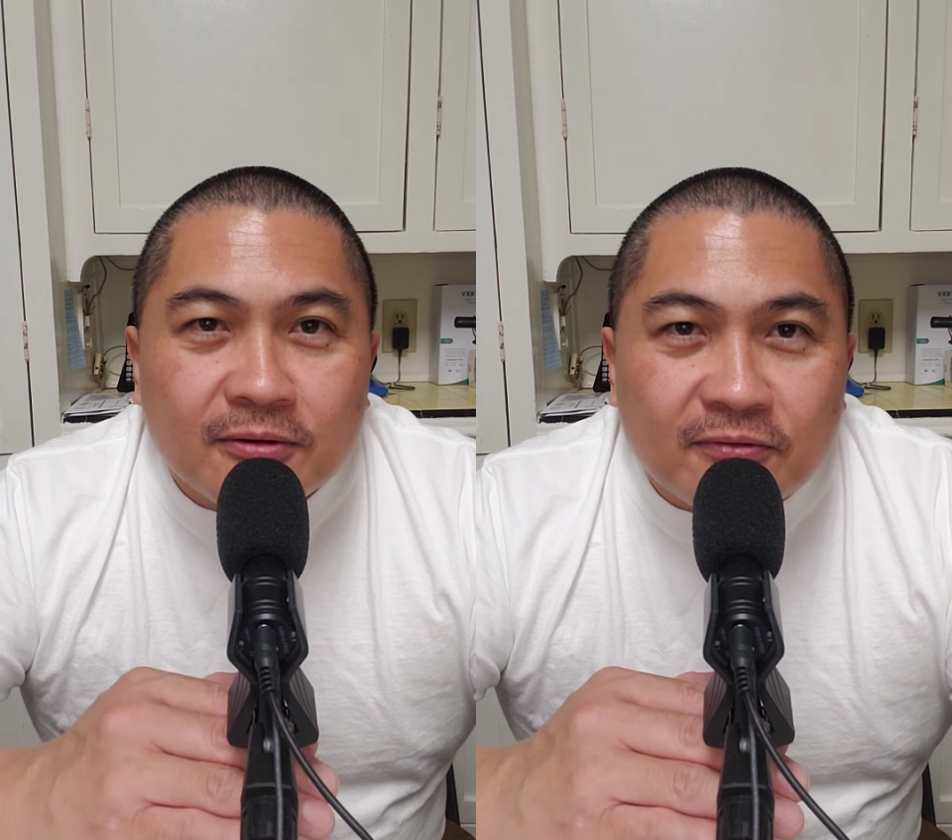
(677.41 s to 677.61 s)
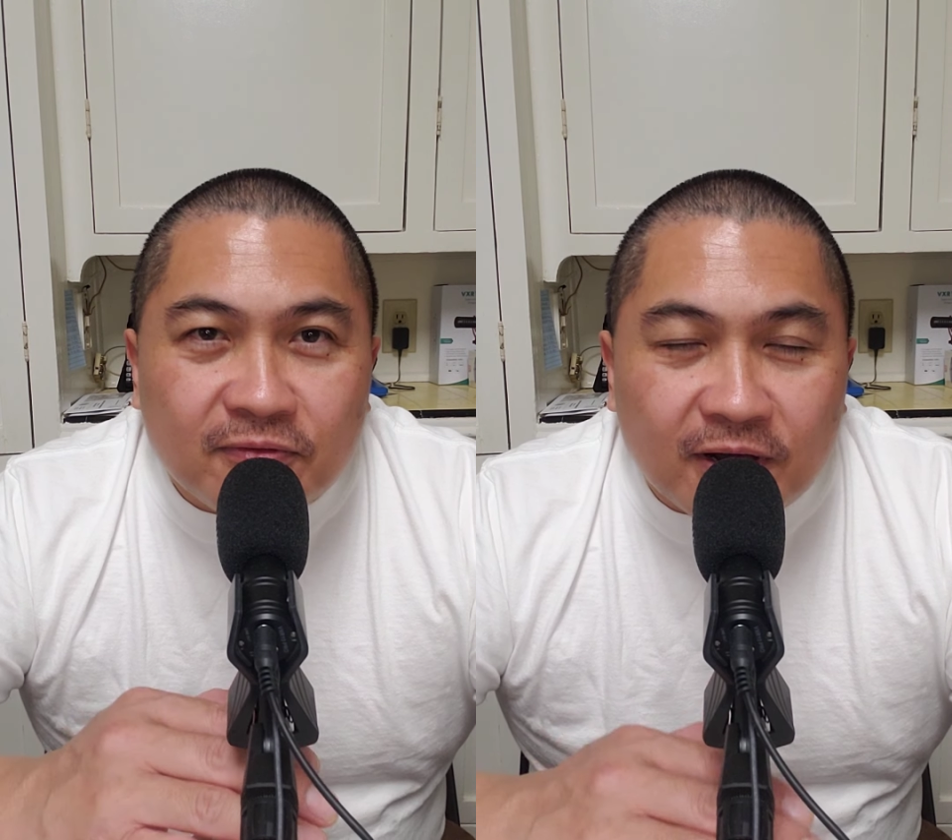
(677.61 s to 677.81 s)

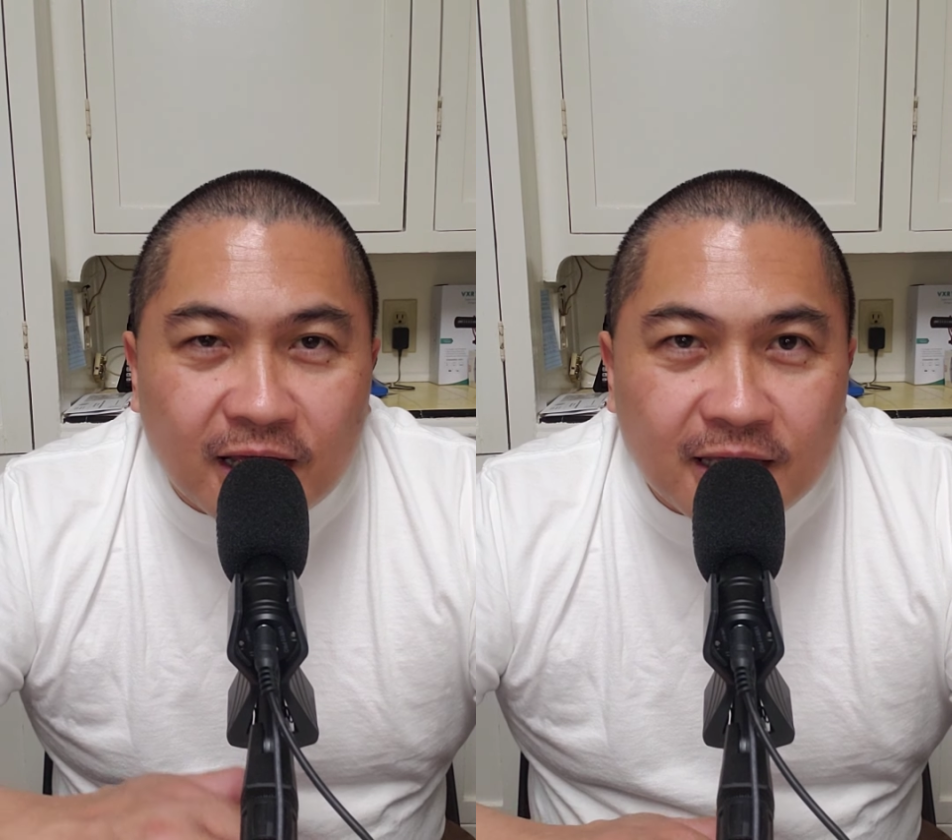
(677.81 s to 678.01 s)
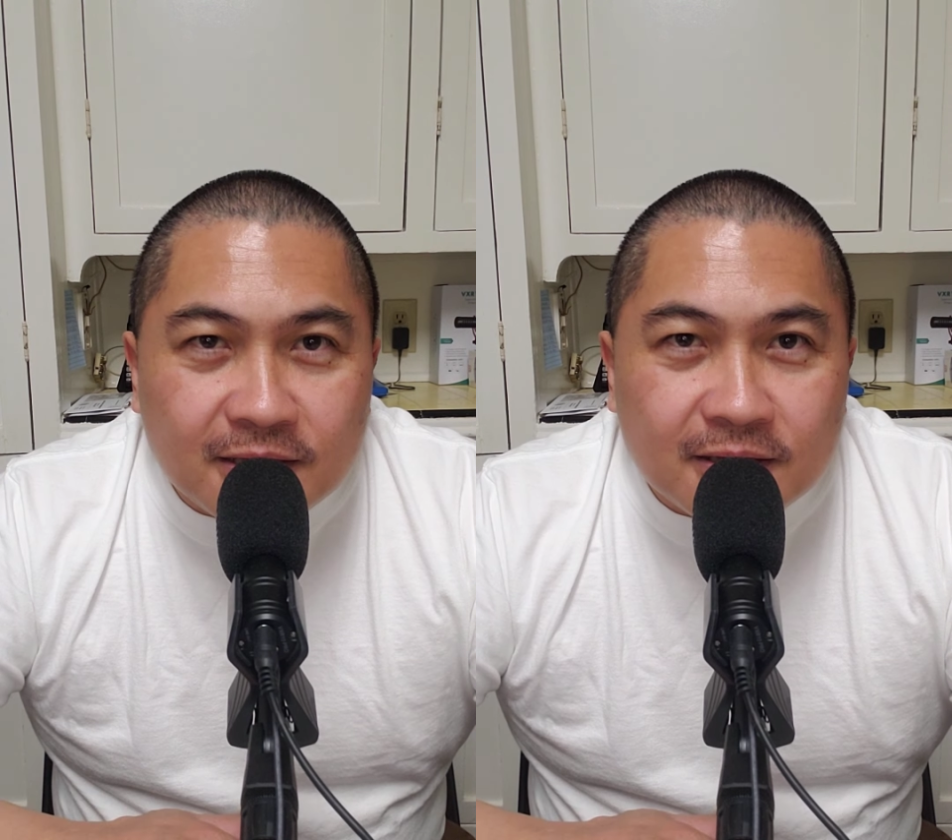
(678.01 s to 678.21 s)

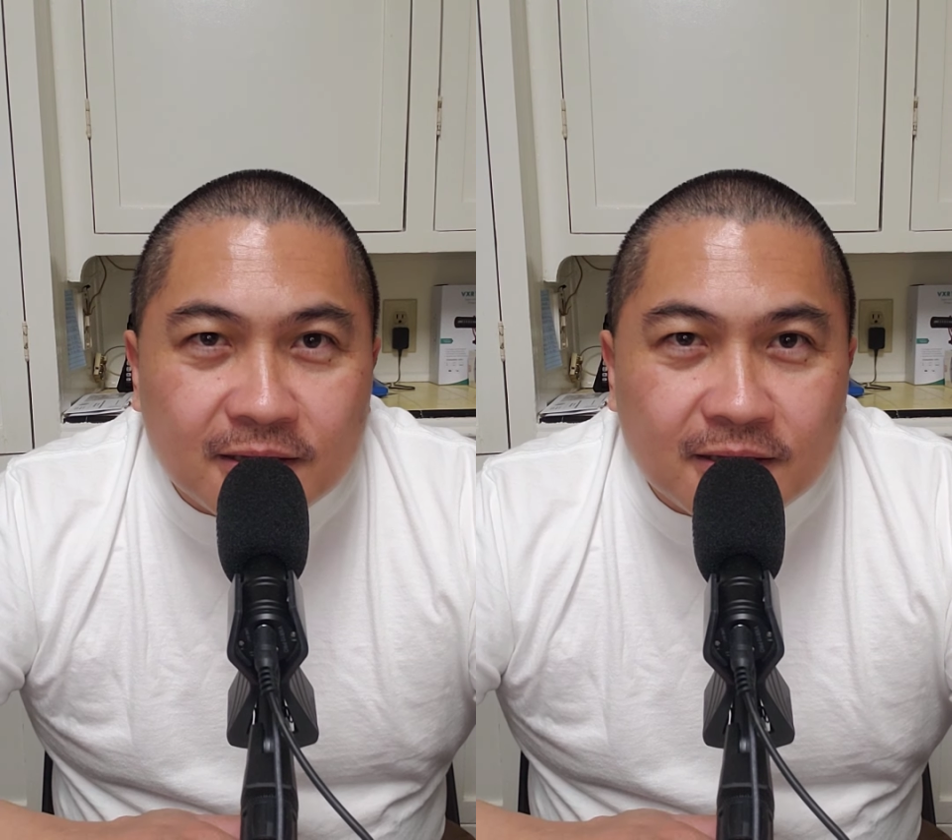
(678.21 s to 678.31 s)
flight,